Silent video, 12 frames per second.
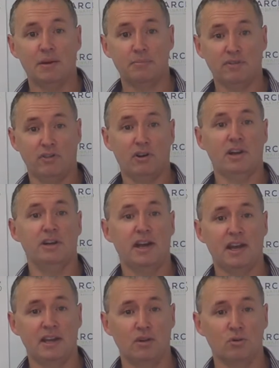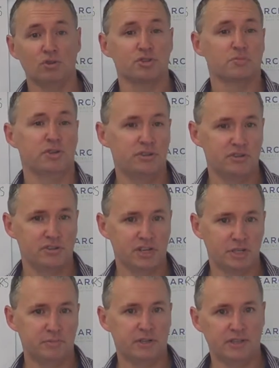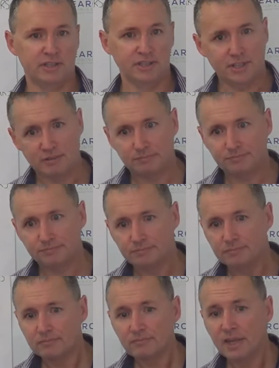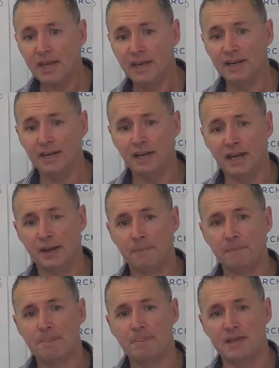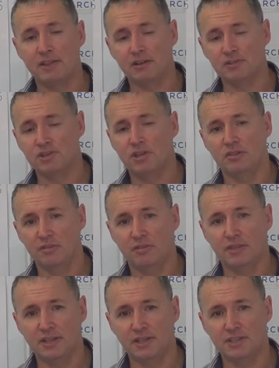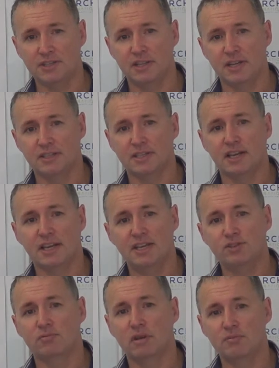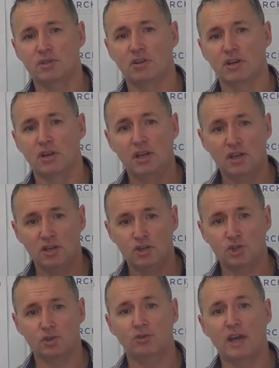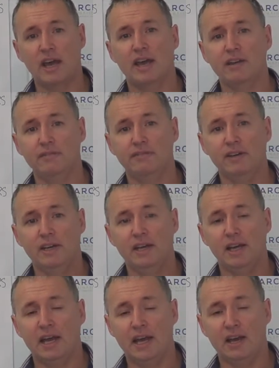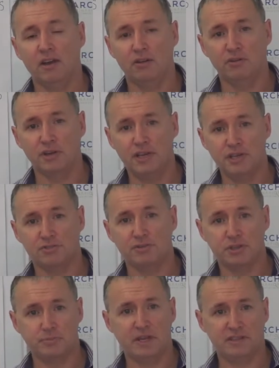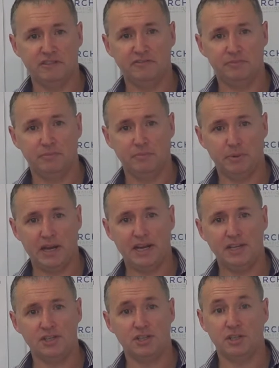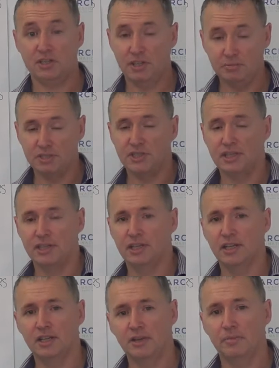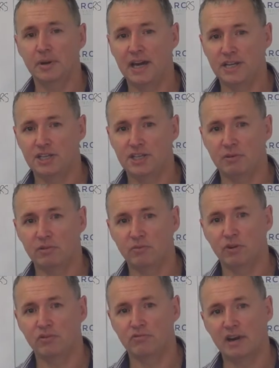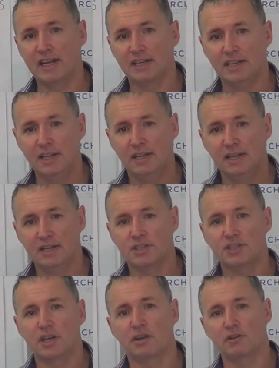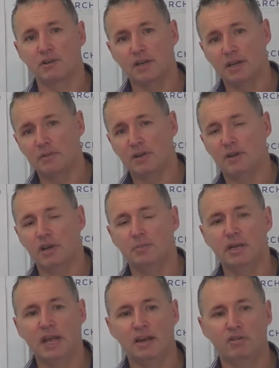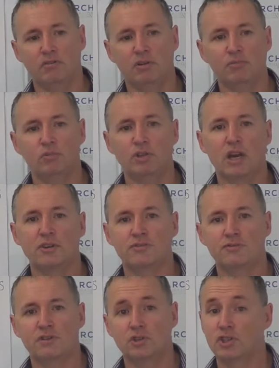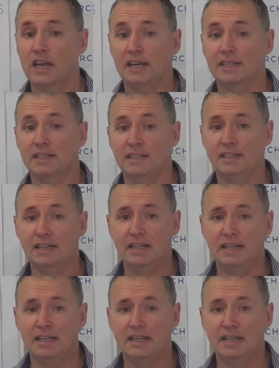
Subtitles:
provide an awesome user experience. And there are certain things that each website should have on each respective page, in particular the pages that we want to rank. So a bit later on we'll go through exactly